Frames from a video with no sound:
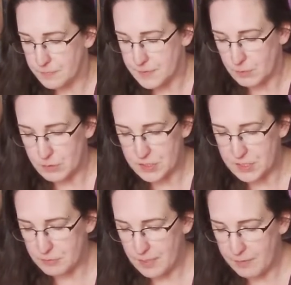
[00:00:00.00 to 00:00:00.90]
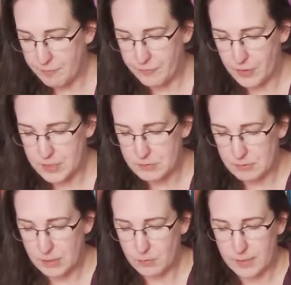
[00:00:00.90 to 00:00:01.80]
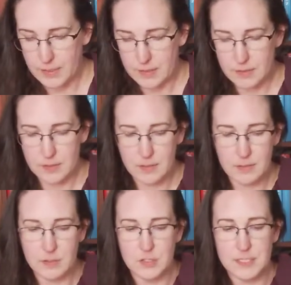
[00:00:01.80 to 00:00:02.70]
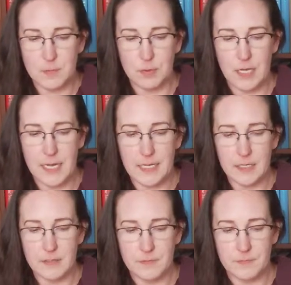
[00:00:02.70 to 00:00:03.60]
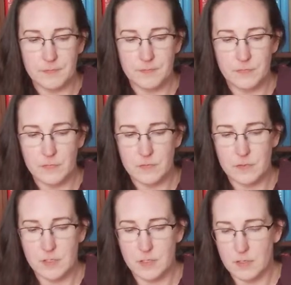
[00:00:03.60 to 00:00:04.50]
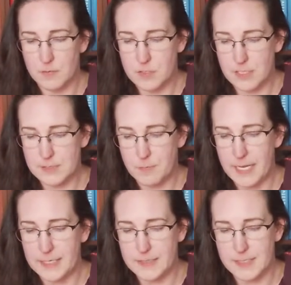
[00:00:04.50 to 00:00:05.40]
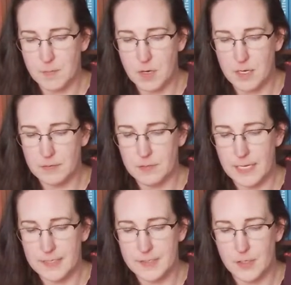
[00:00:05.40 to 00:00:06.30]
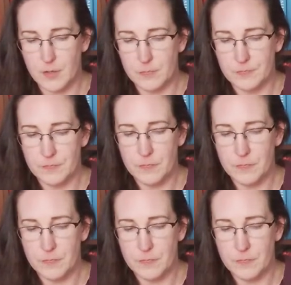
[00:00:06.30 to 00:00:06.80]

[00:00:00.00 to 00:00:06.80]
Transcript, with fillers: So we'll just do that first really quick. You just apply it. Just paint some on like so.